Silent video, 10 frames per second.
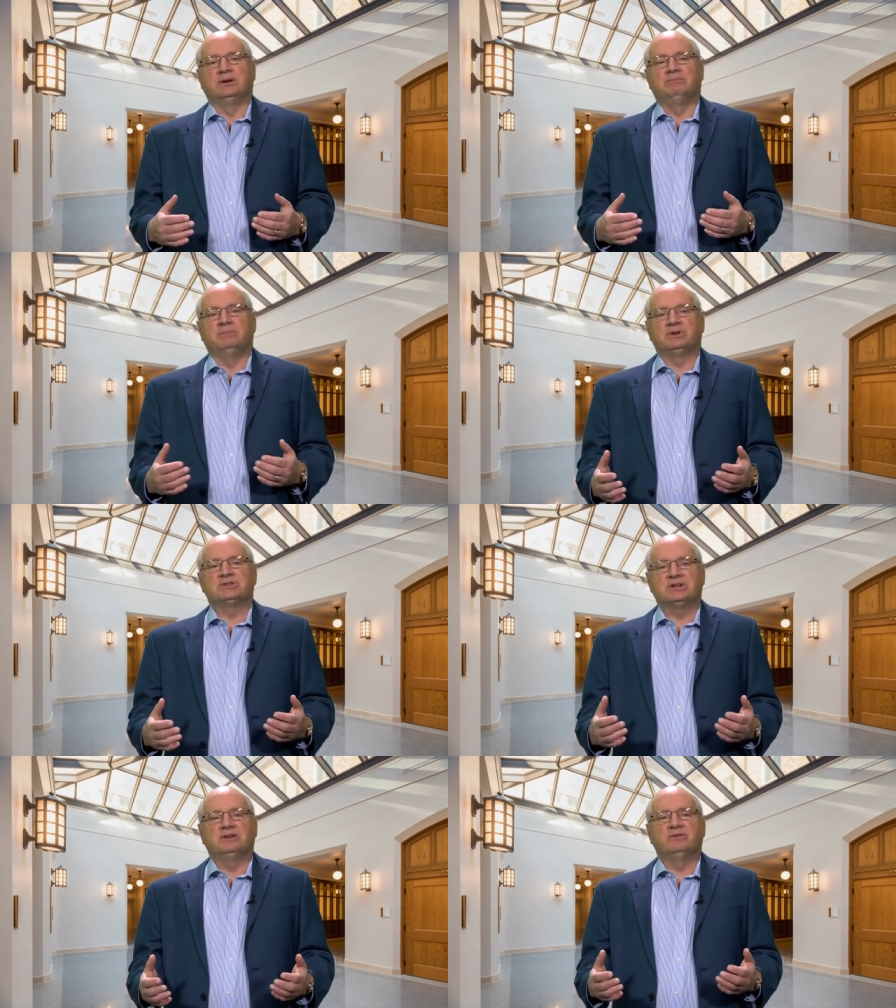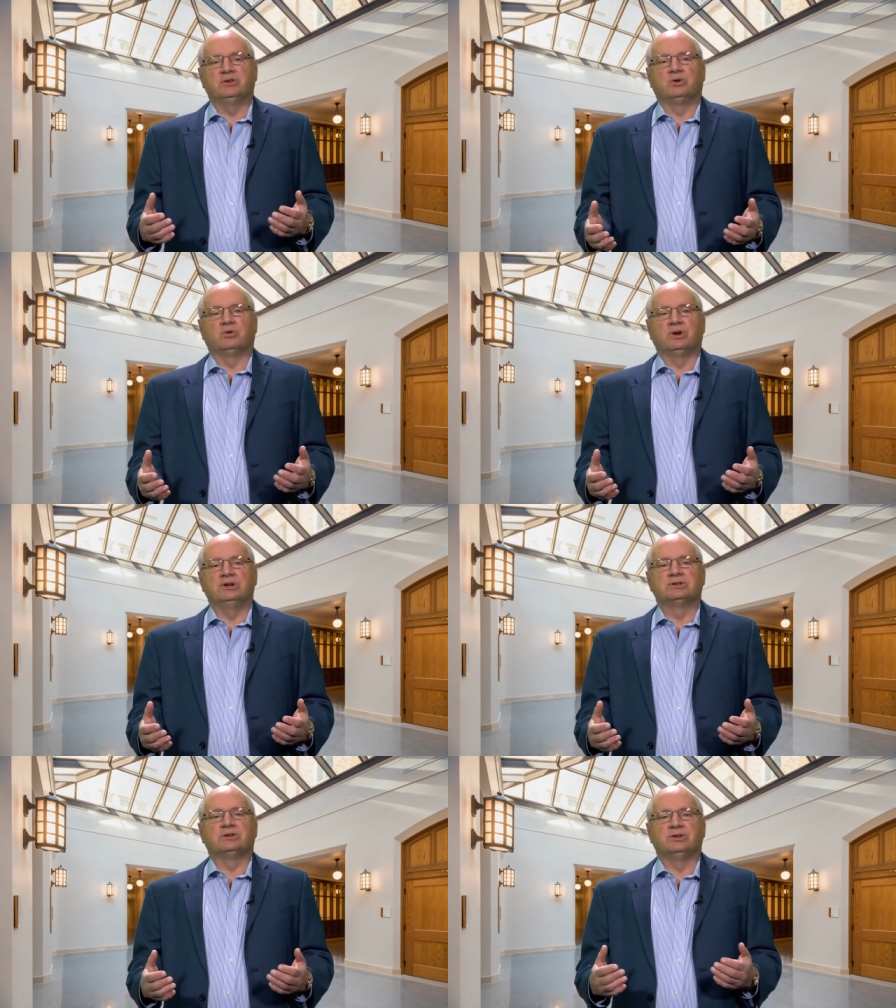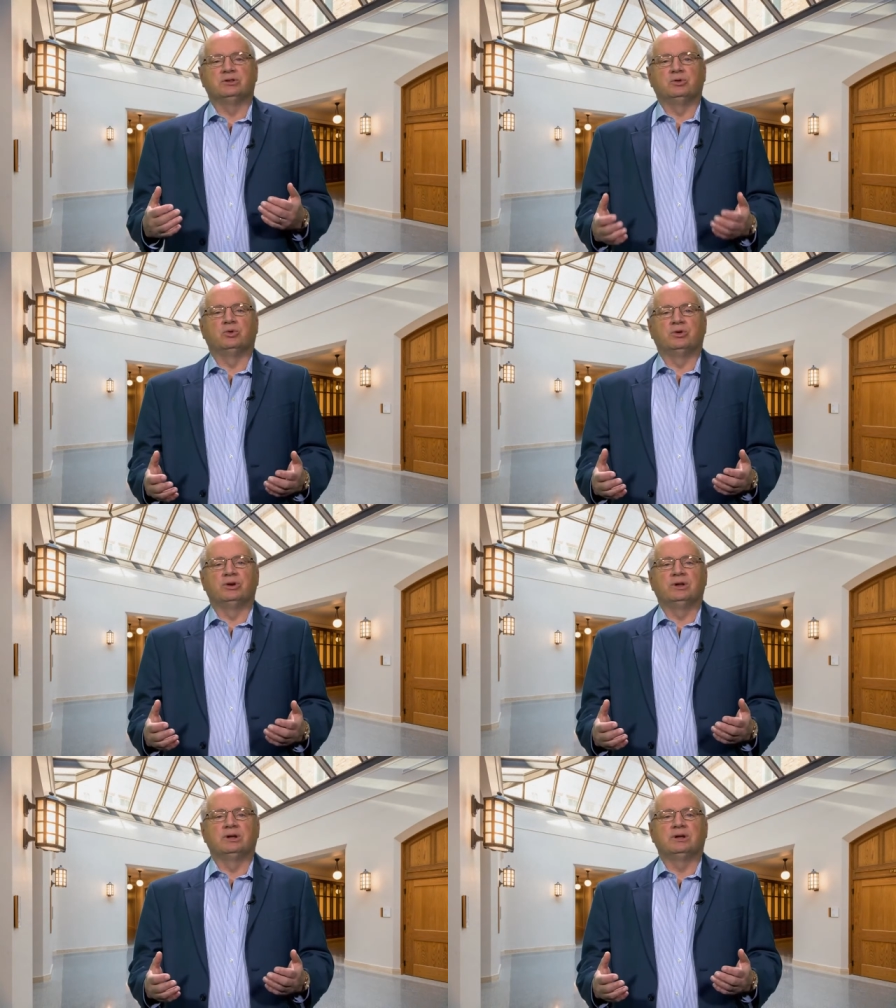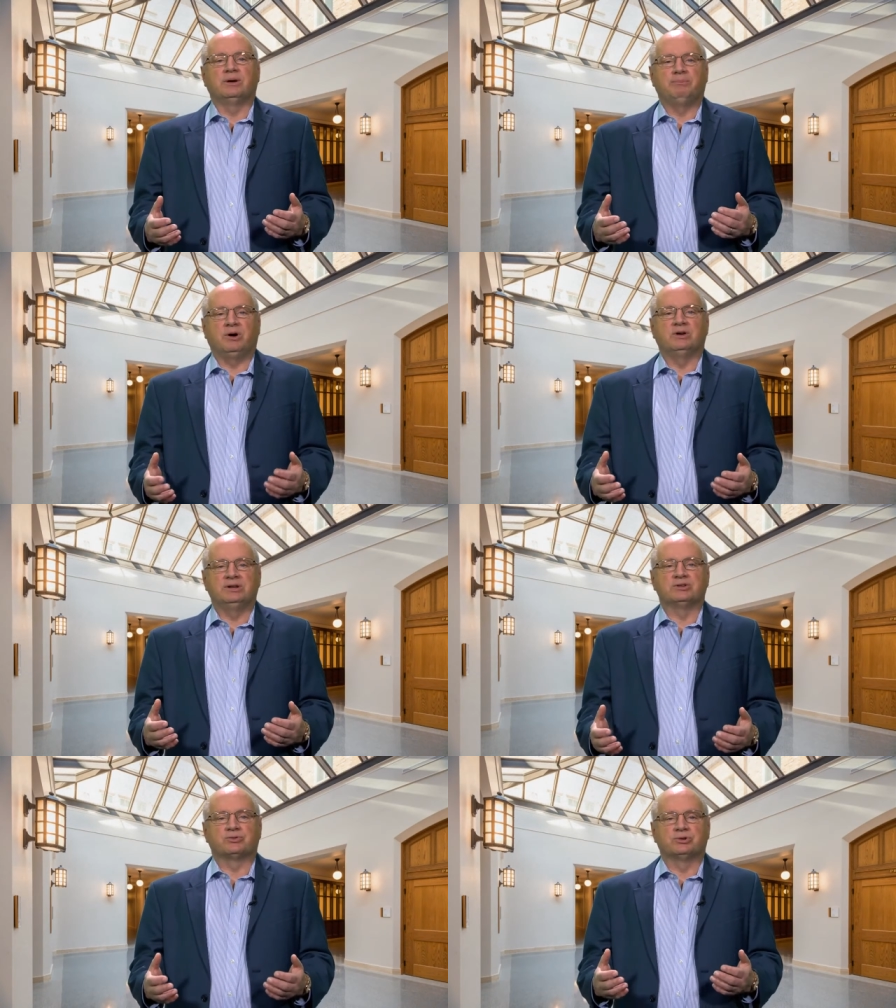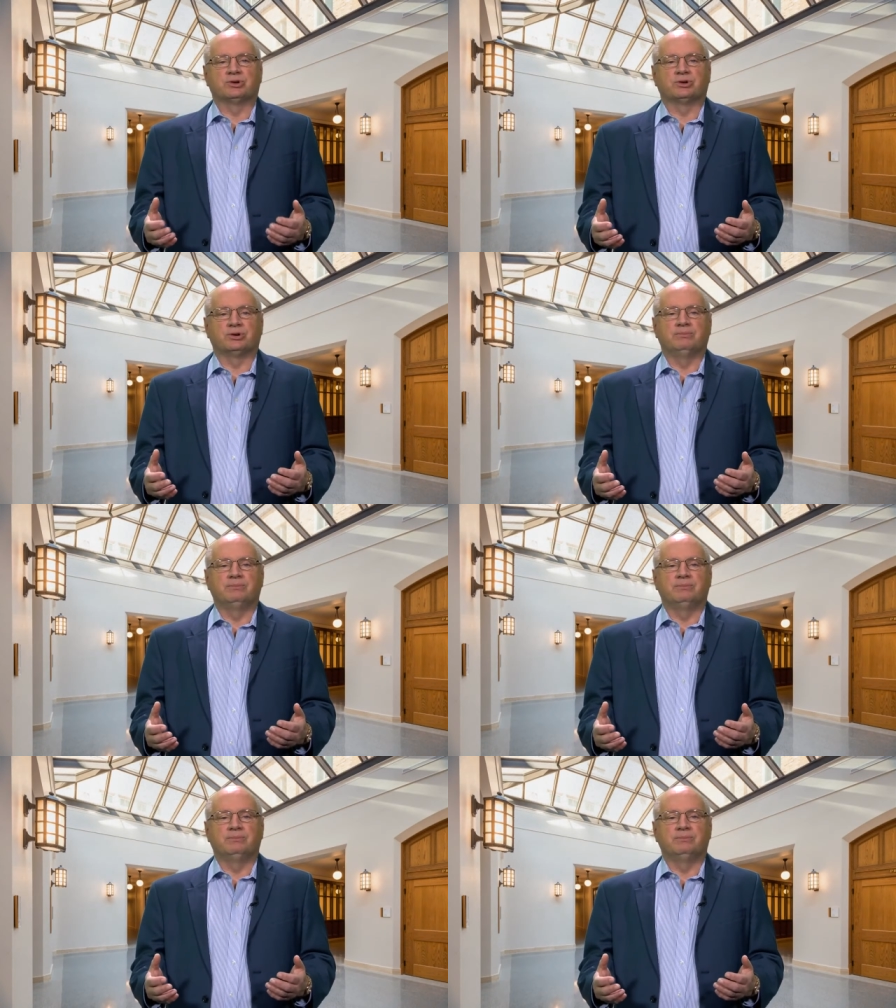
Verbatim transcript: must give glory to the Lord upon his return.